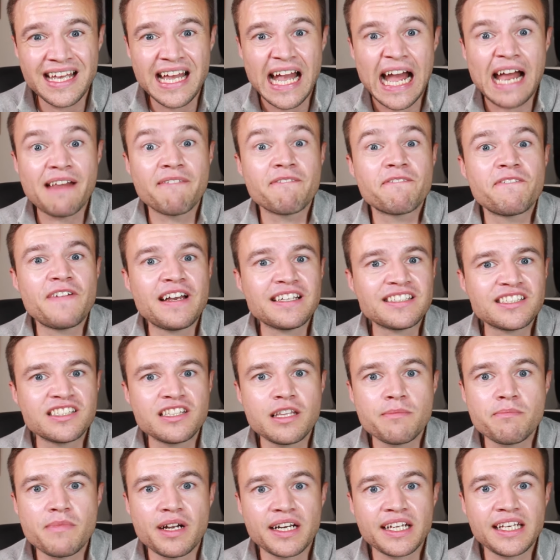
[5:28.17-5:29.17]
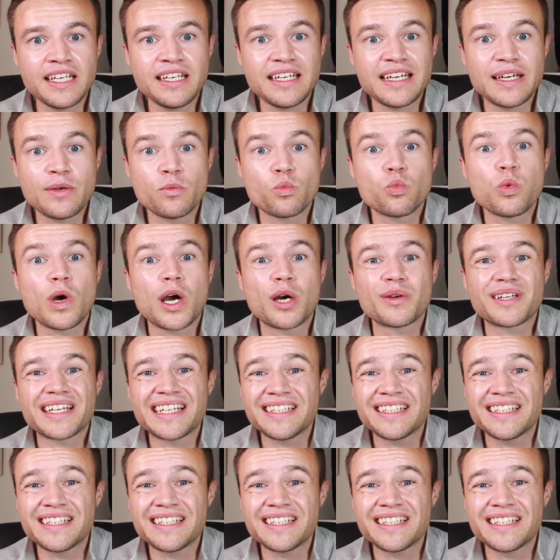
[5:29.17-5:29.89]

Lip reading: and invested the money in world